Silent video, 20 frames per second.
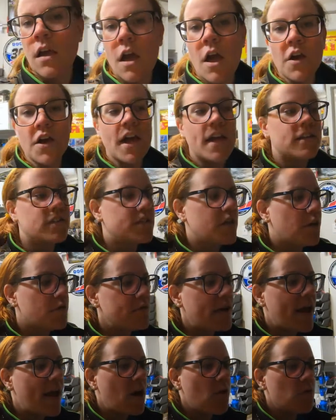Okay, so
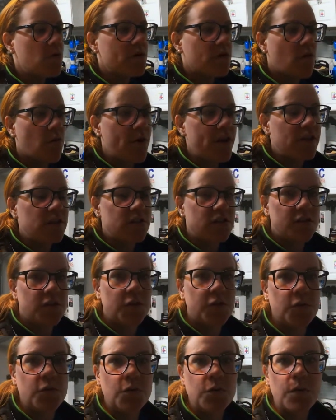now we're going
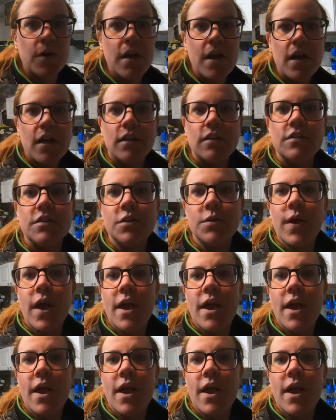to do